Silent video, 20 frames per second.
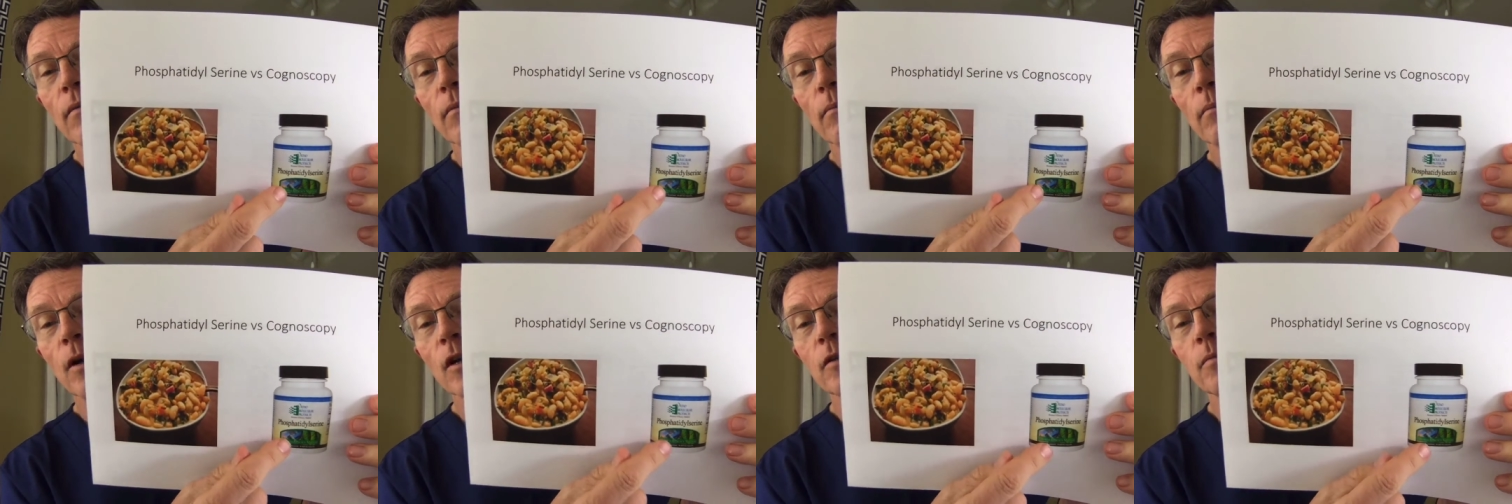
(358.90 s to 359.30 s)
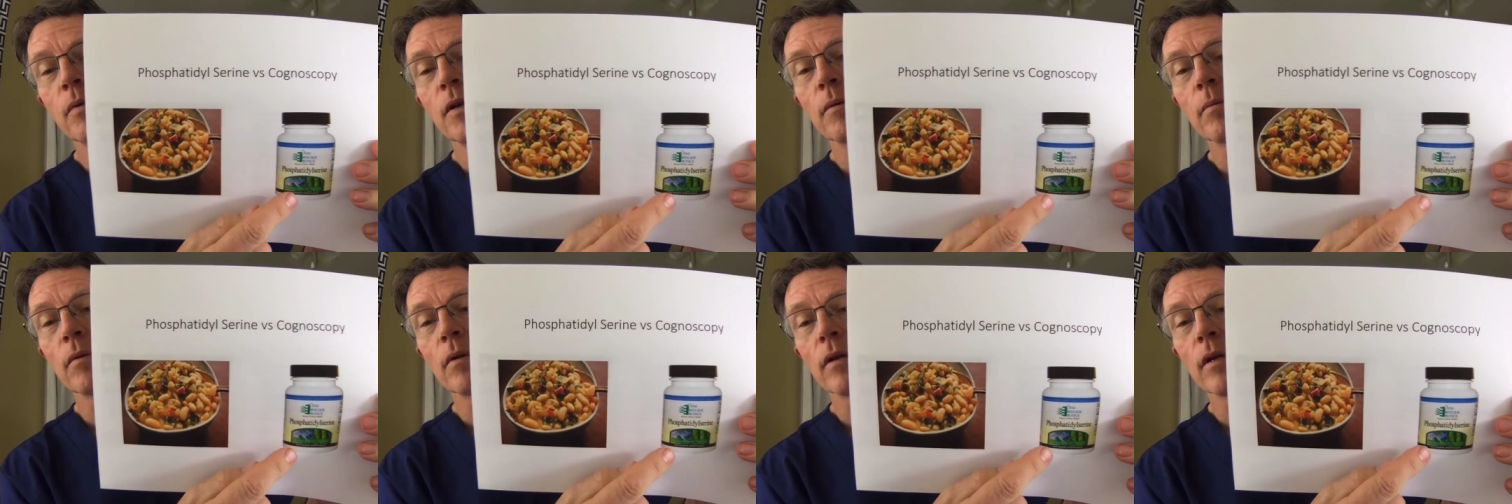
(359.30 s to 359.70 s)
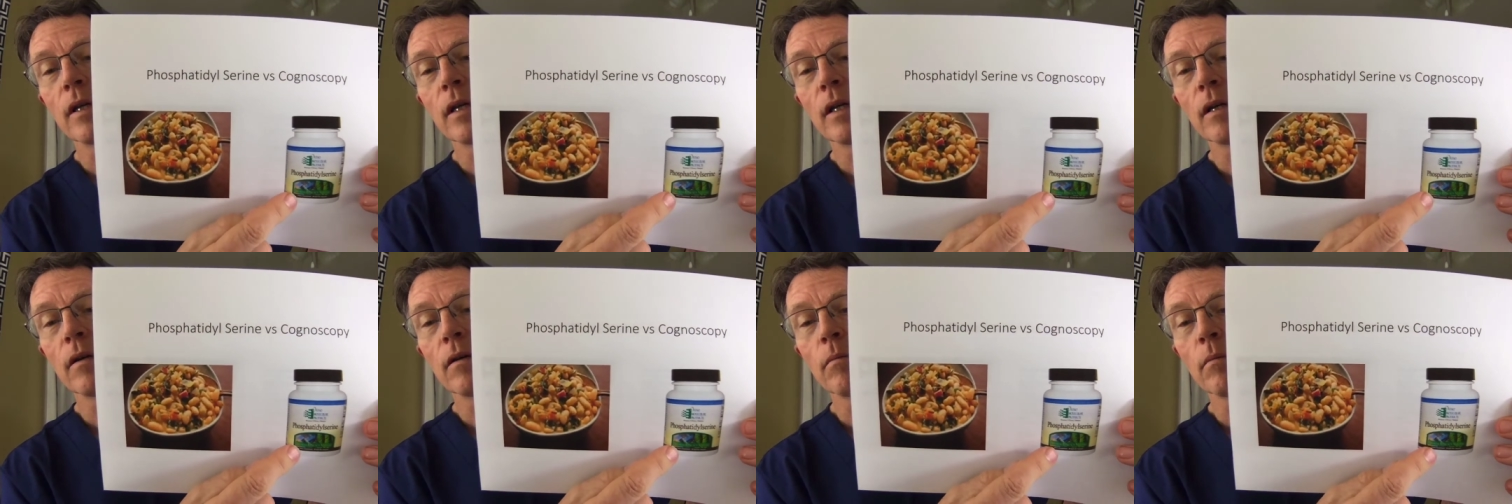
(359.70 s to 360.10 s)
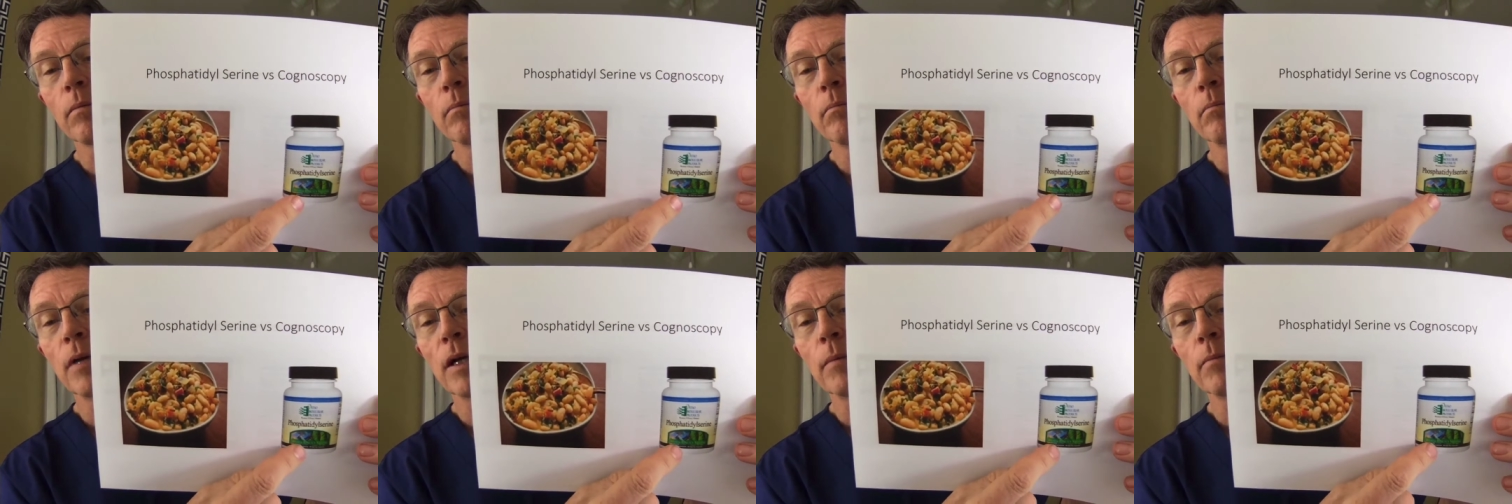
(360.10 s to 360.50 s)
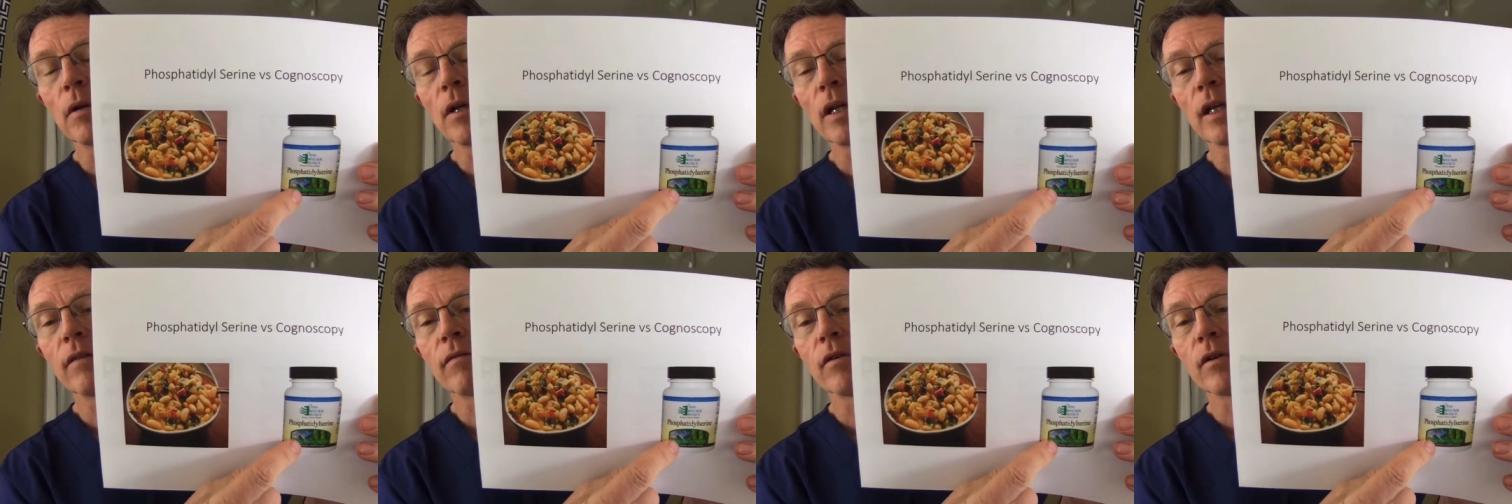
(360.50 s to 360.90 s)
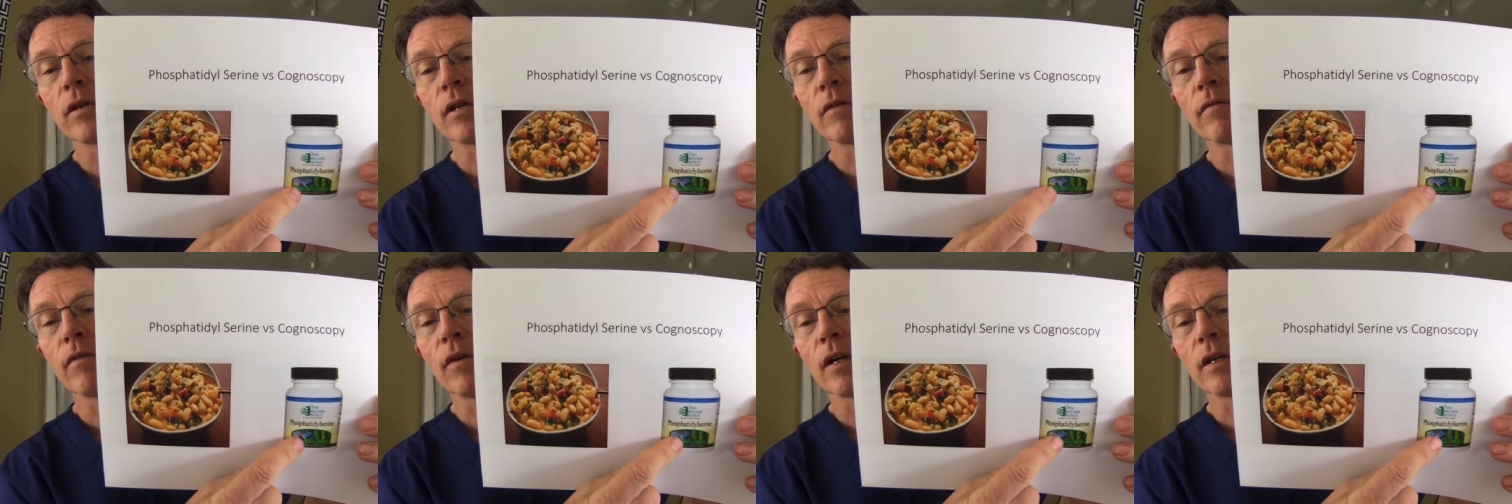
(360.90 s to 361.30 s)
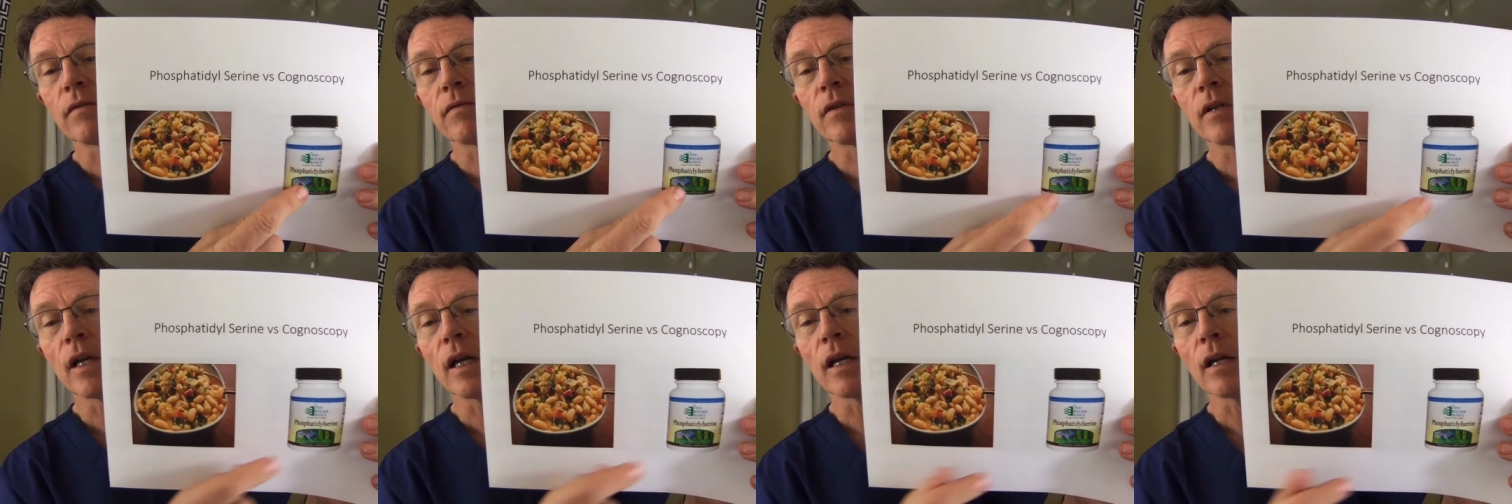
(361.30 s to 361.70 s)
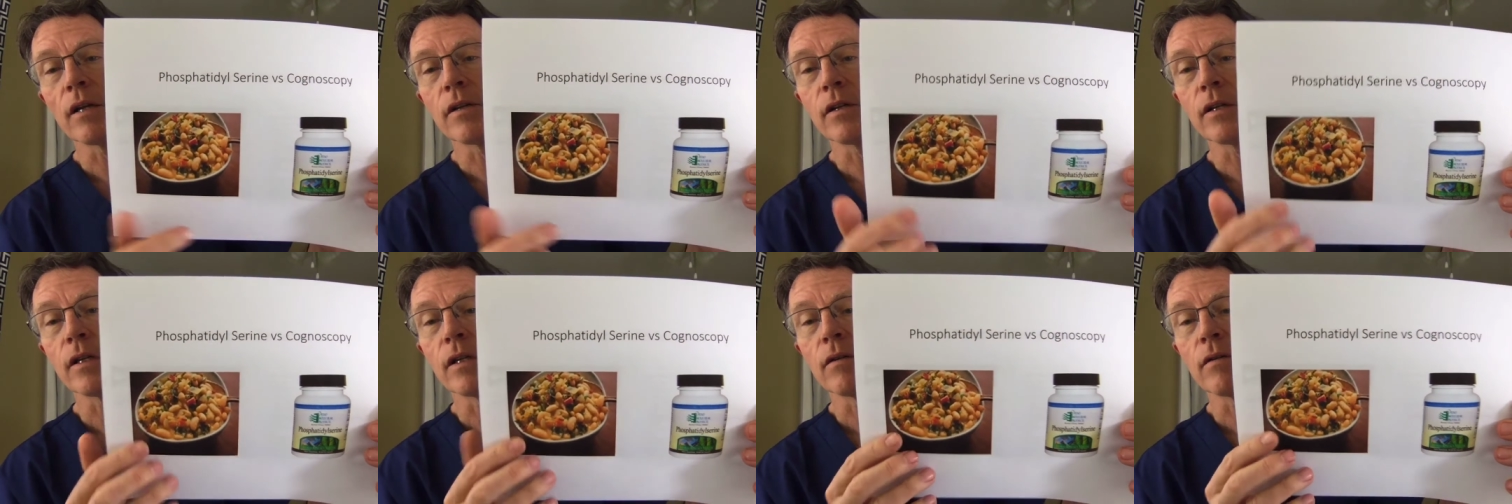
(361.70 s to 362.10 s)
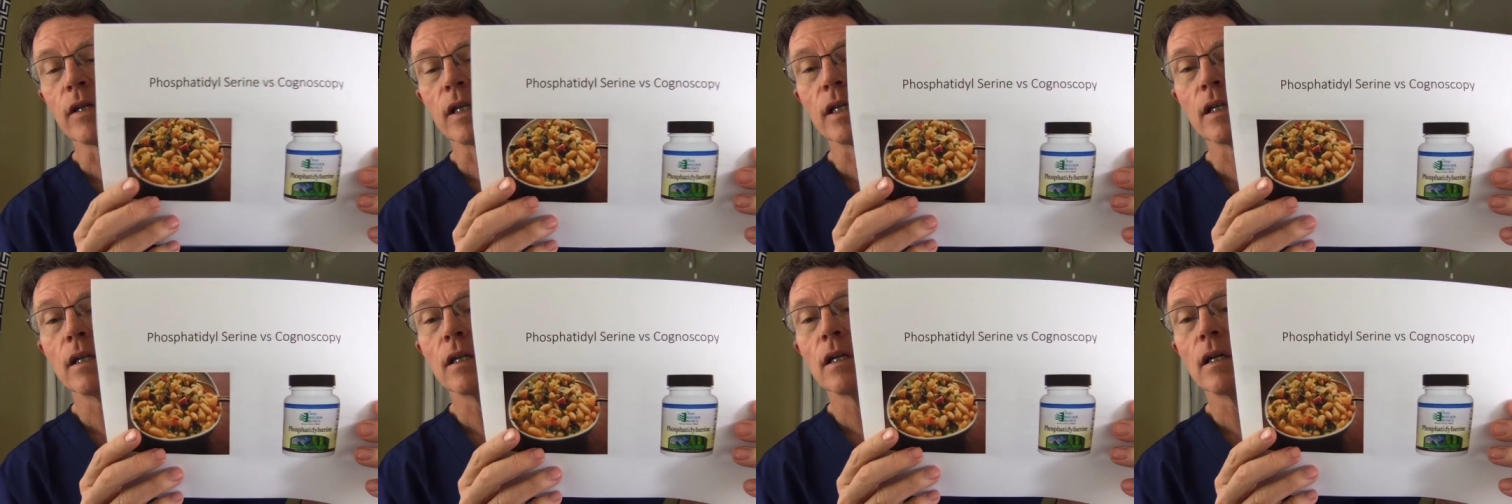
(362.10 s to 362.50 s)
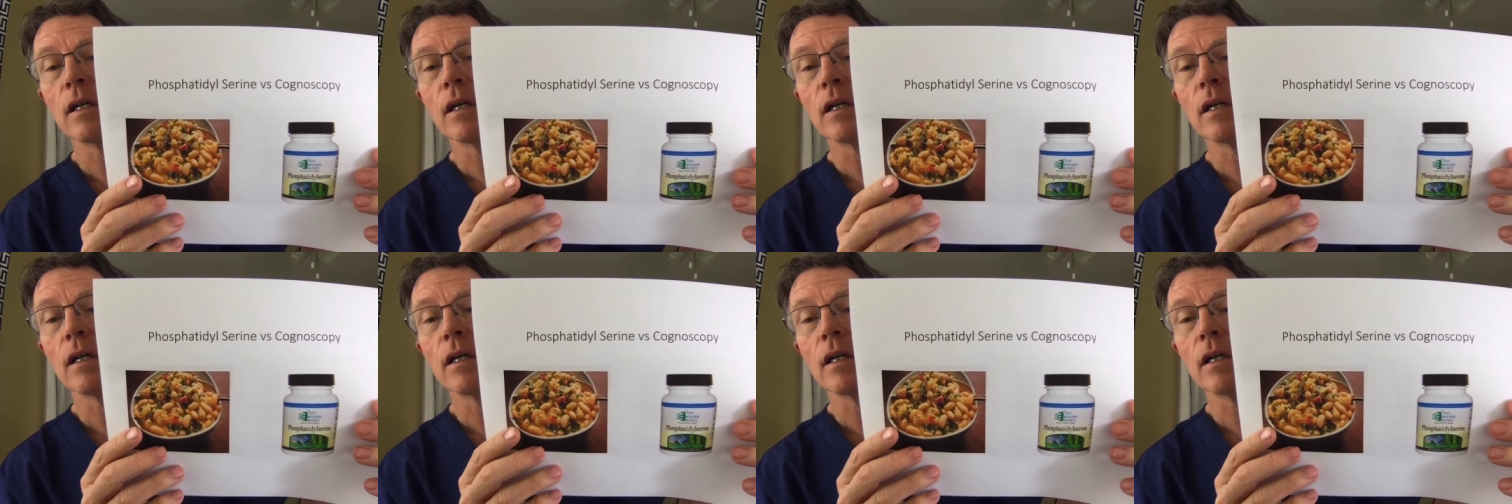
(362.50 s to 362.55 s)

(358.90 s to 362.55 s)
most people that are big believers in phosphatidylserine